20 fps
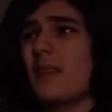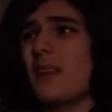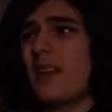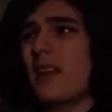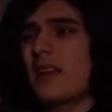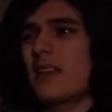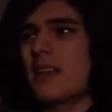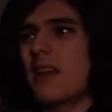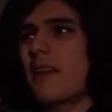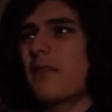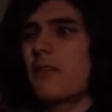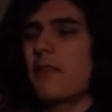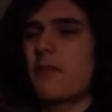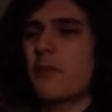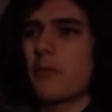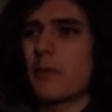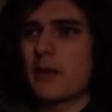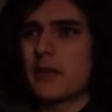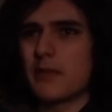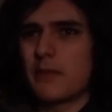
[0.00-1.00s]
They have
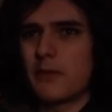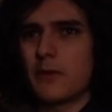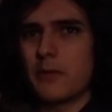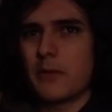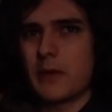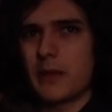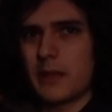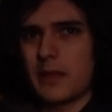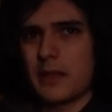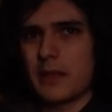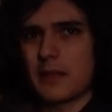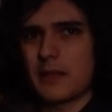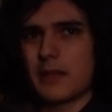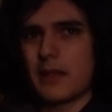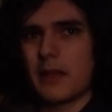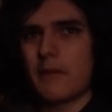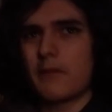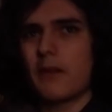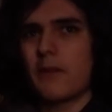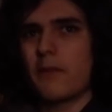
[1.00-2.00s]
different ways of doing things. They
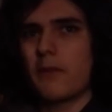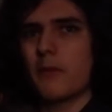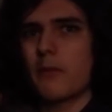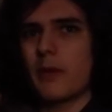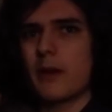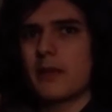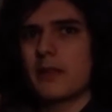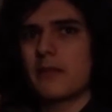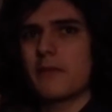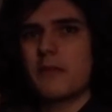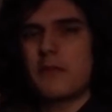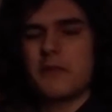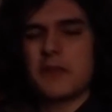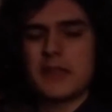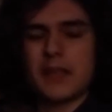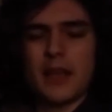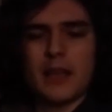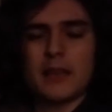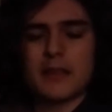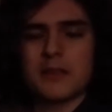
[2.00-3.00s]
have different ways of even
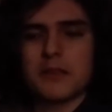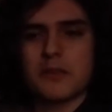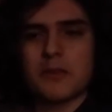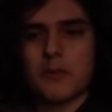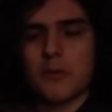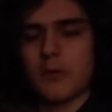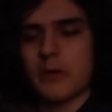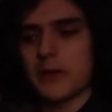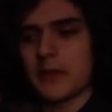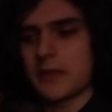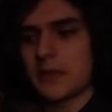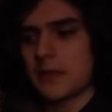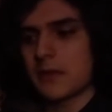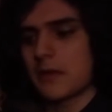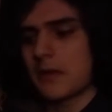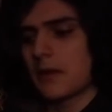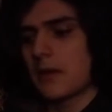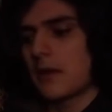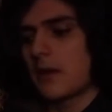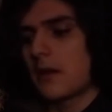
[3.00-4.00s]
telling stories.
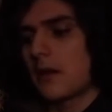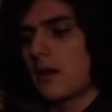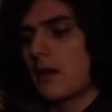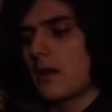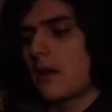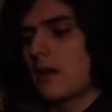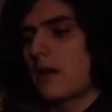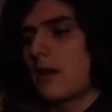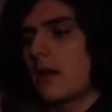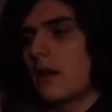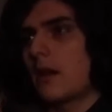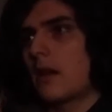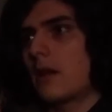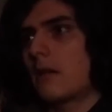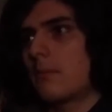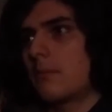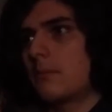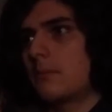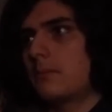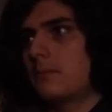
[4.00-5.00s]

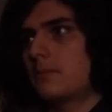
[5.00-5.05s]
Um,